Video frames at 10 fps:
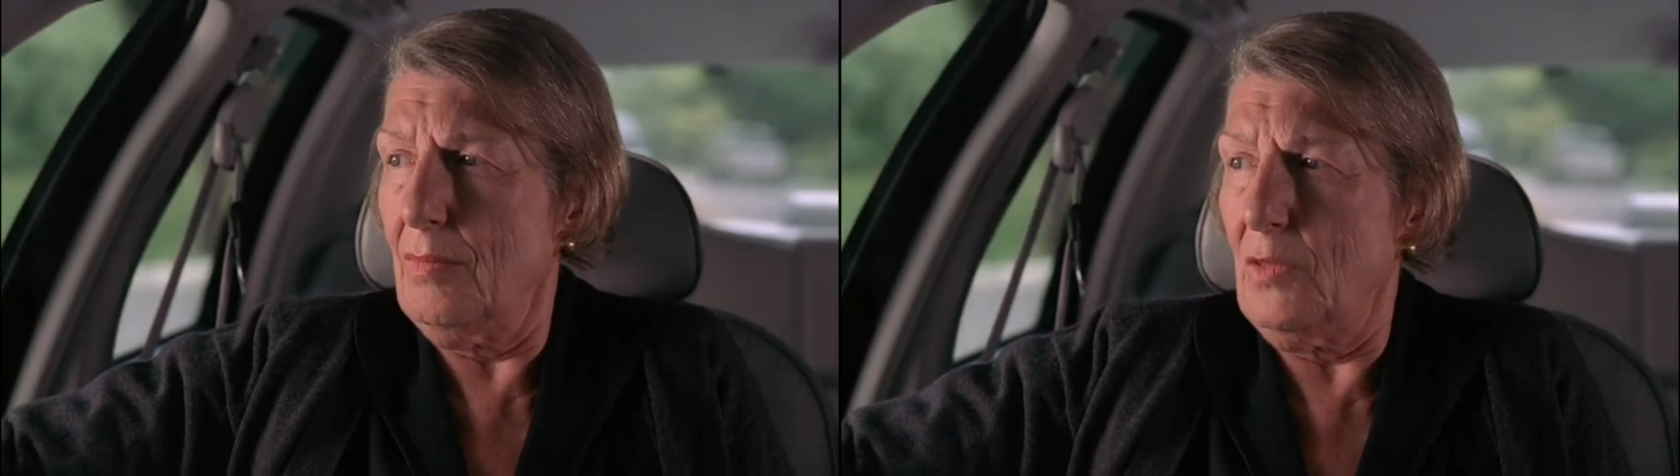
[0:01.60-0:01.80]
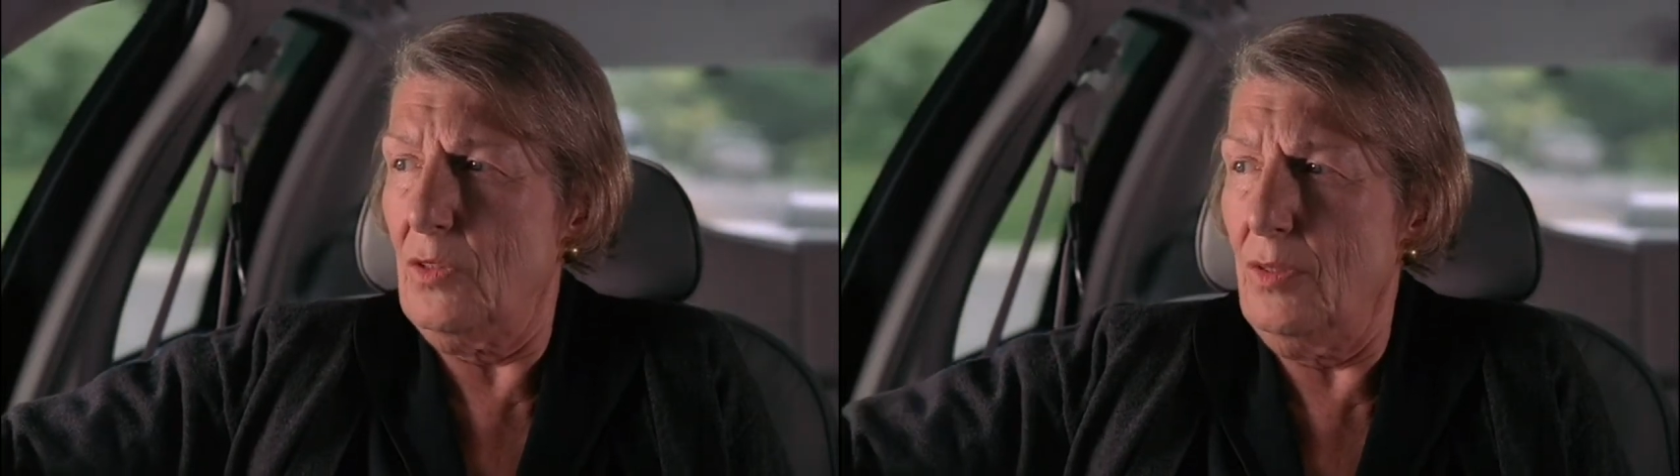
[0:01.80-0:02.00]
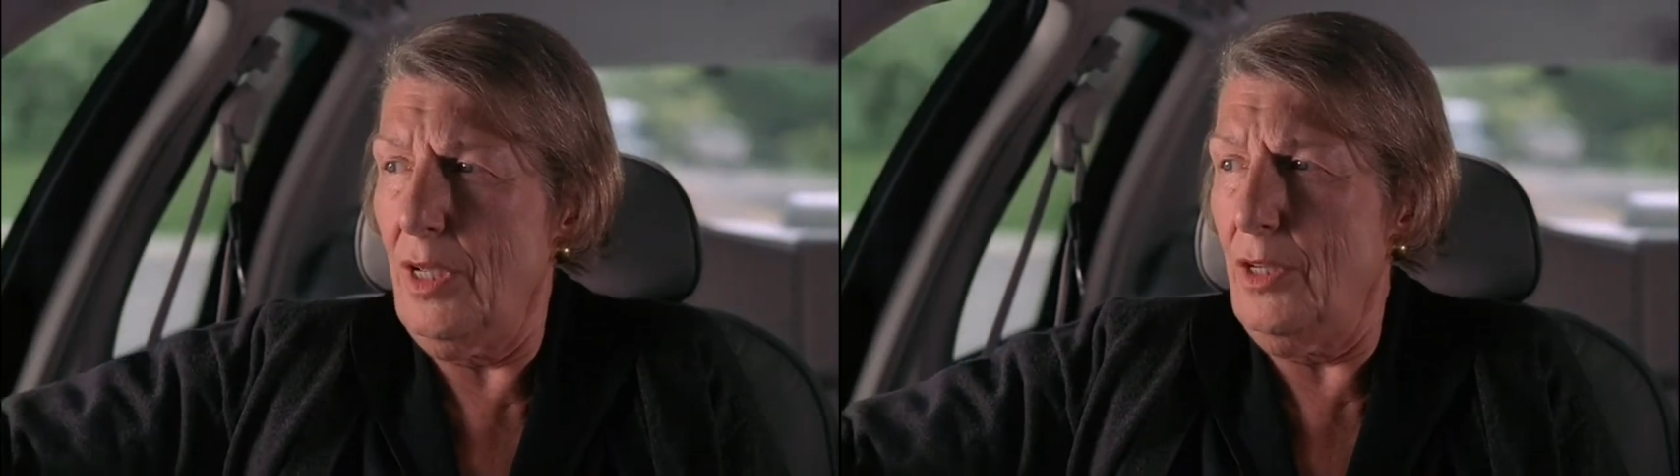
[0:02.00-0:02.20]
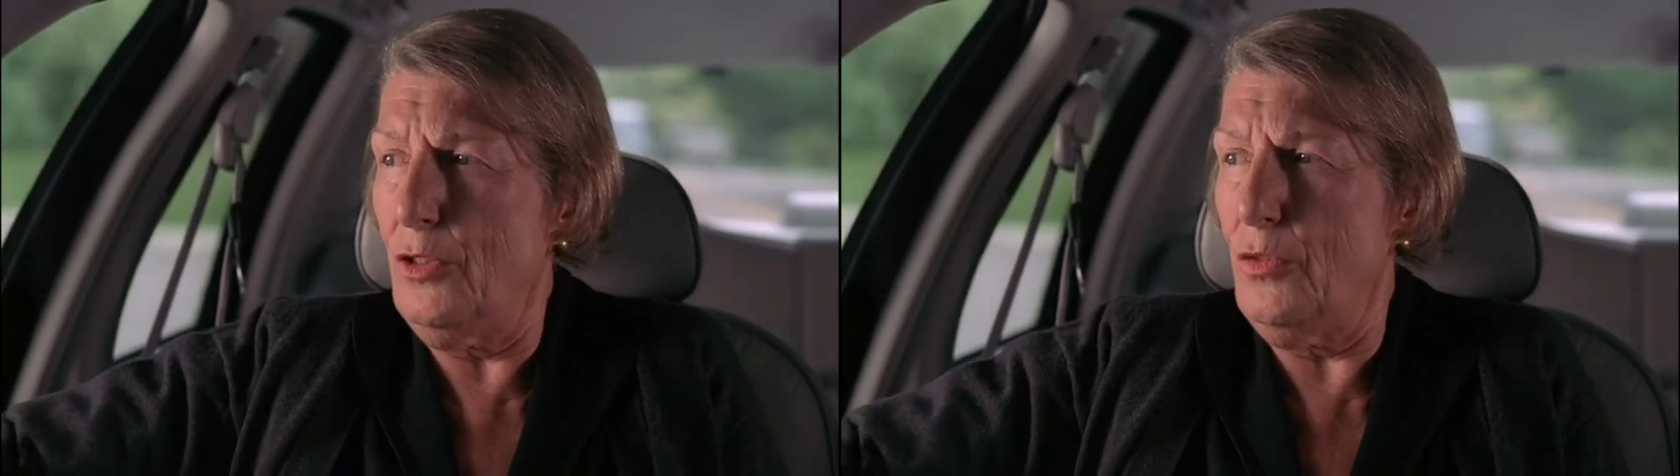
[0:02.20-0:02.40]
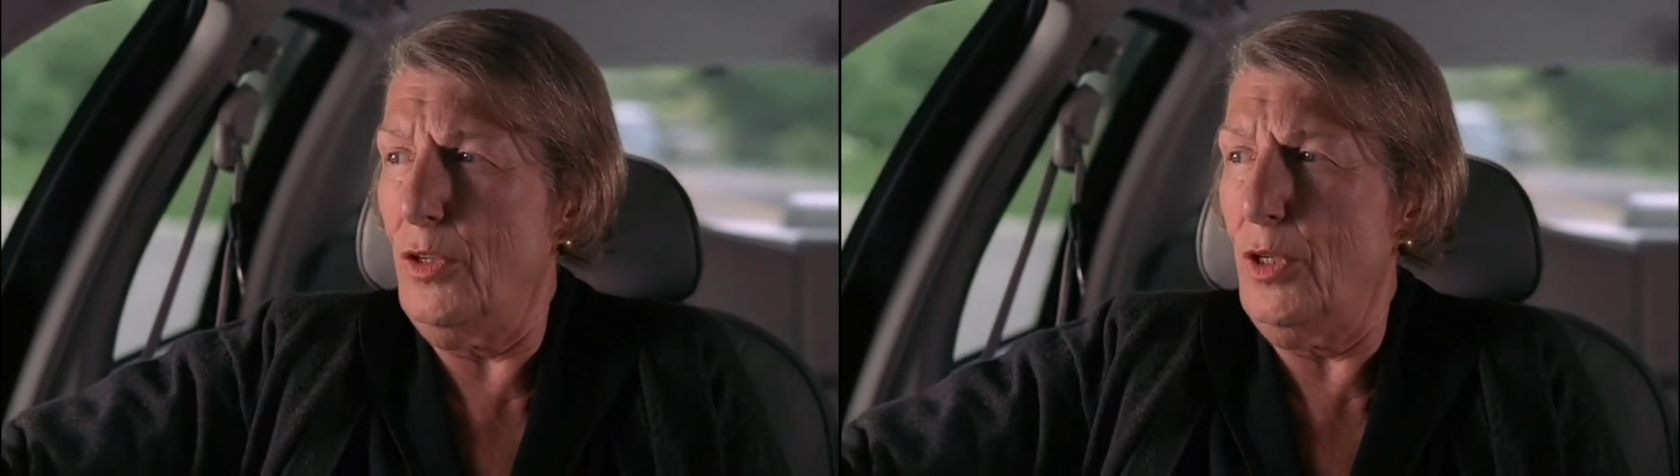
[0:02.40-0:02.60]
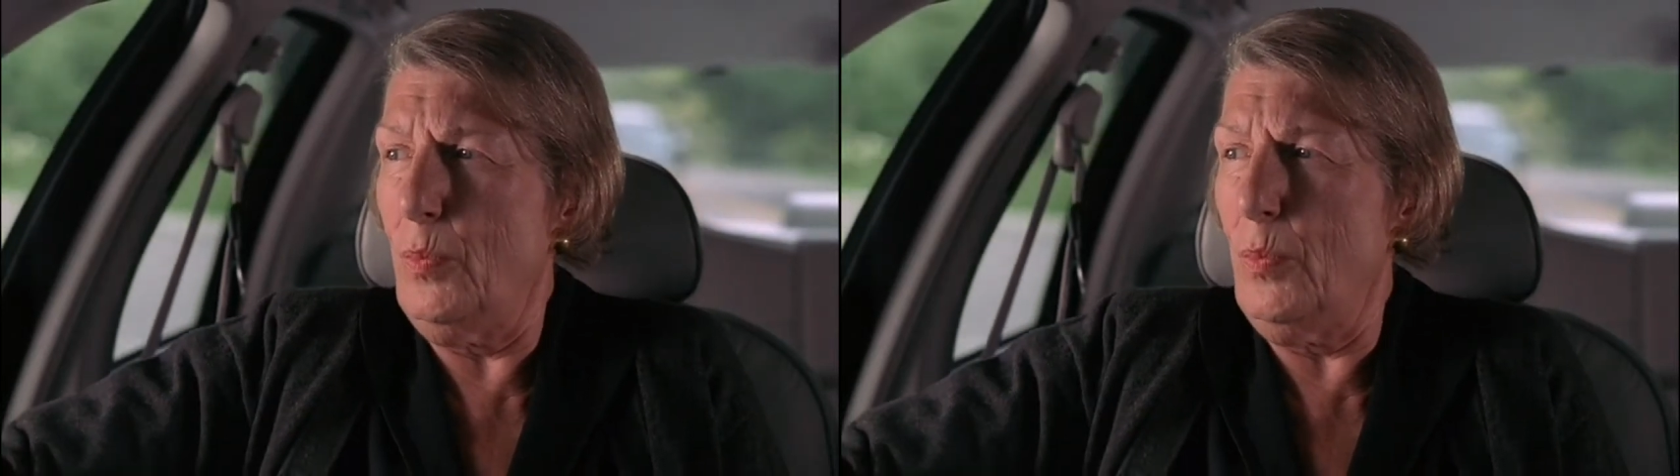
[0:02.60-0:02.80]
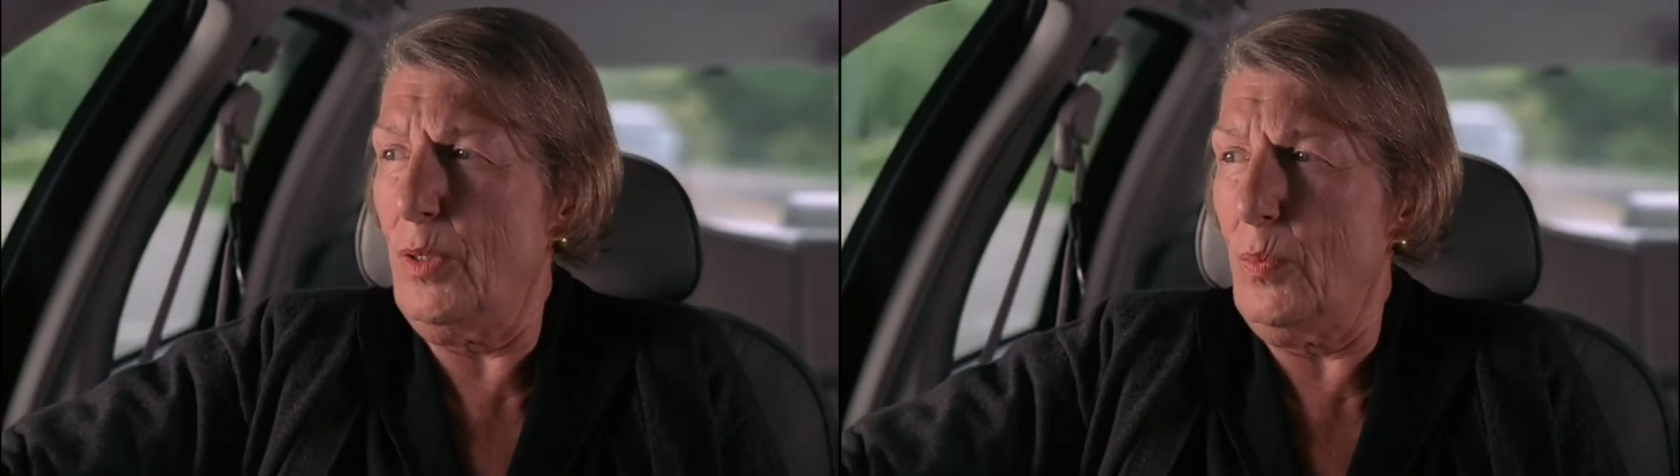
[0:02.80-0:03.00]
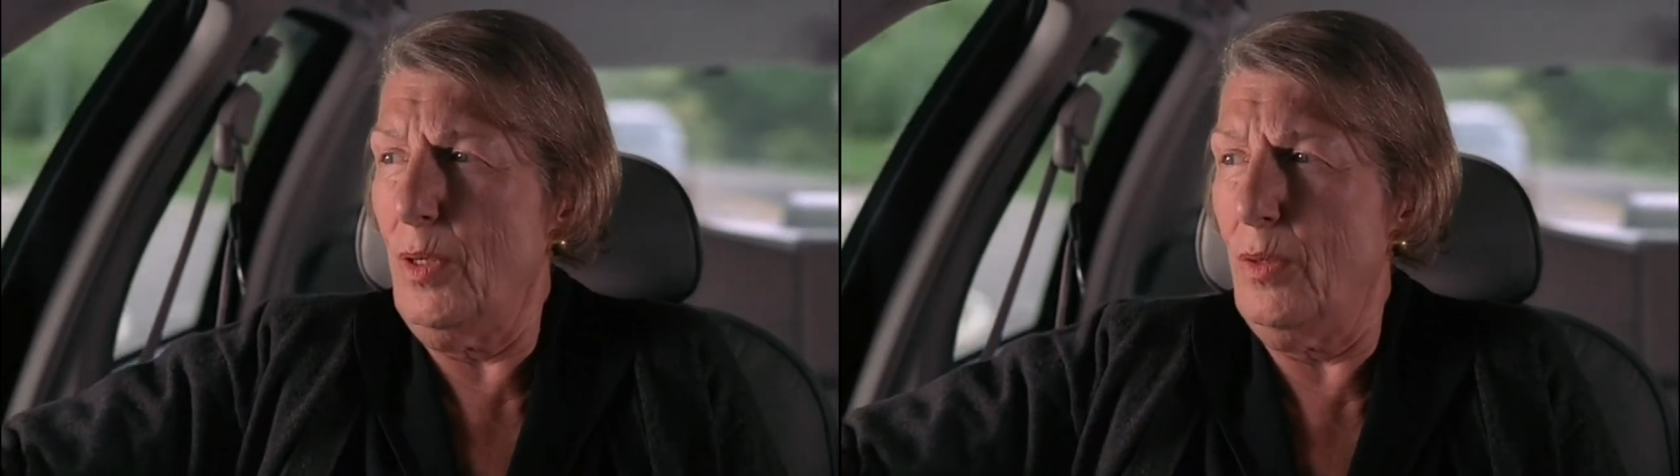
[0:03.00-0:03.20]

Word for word: It's nice of you to pick me